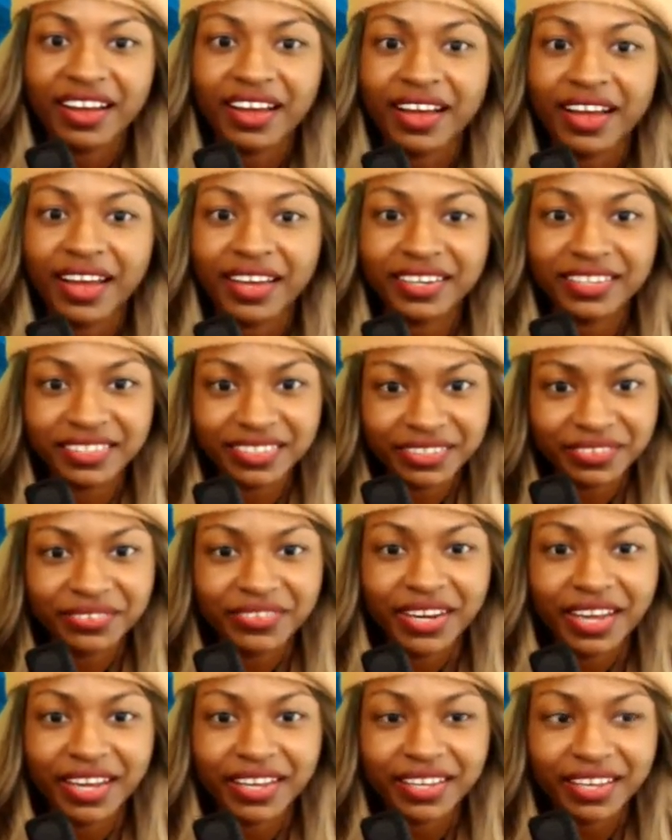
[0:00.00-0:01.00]
I do
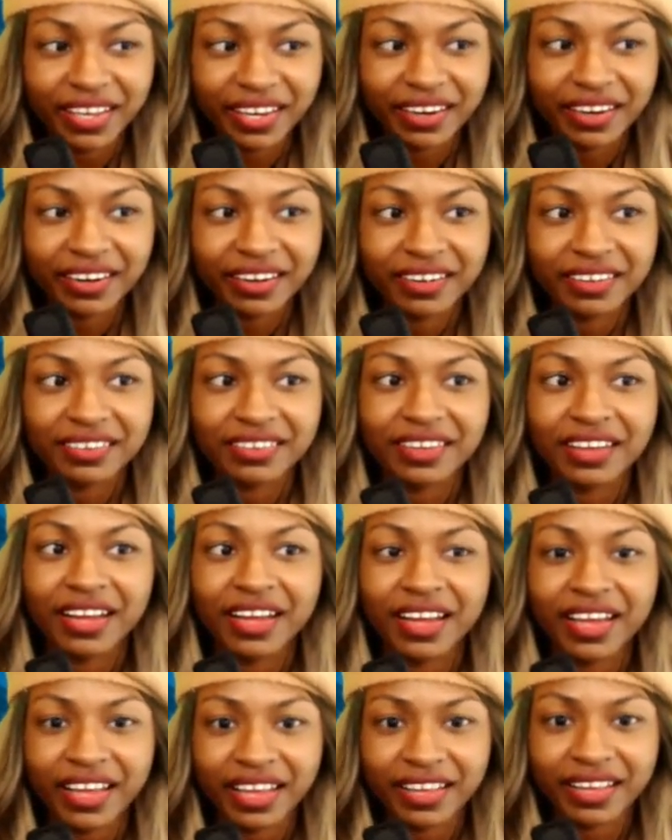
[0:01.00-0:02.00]
not care.
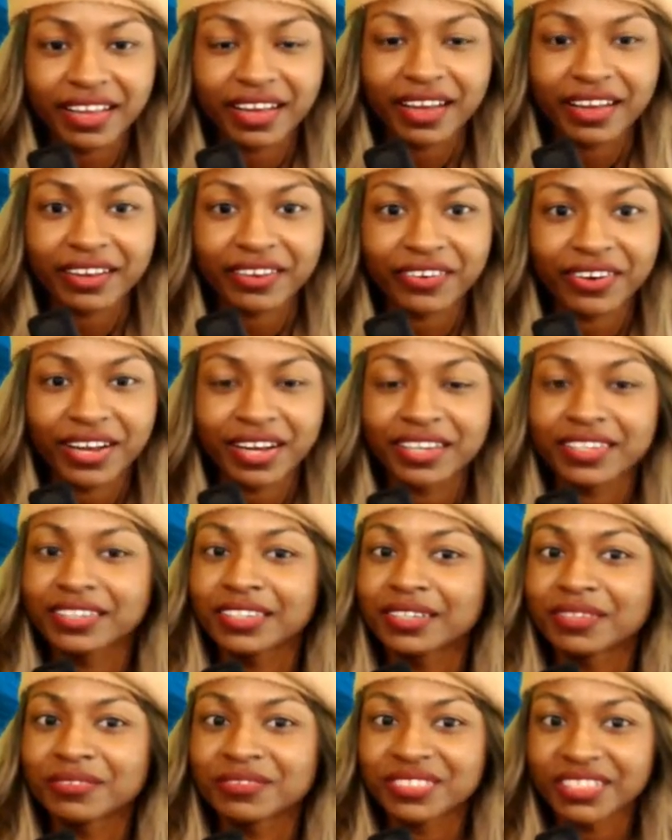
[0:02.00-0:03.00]
I hate Kakarot.
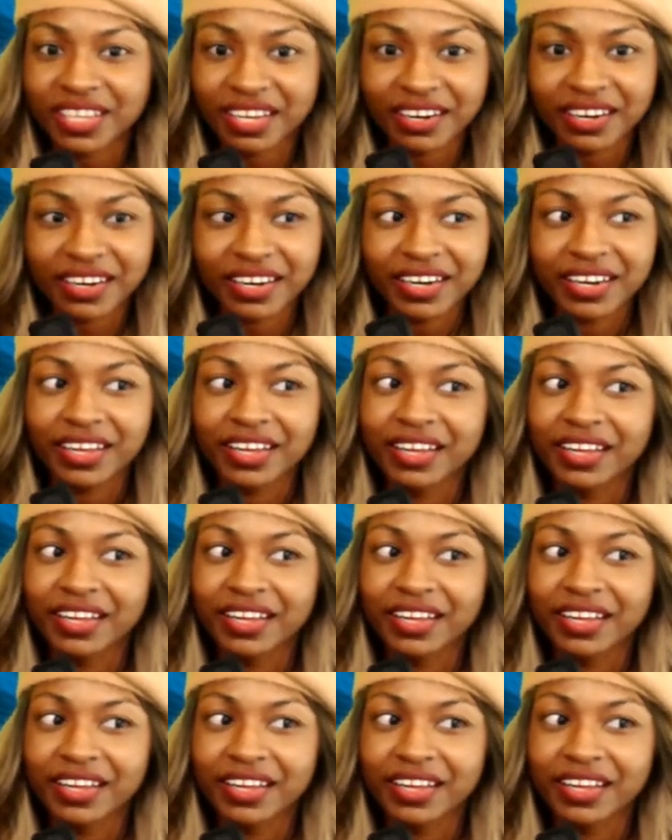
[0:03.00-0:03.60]
I'm sorry.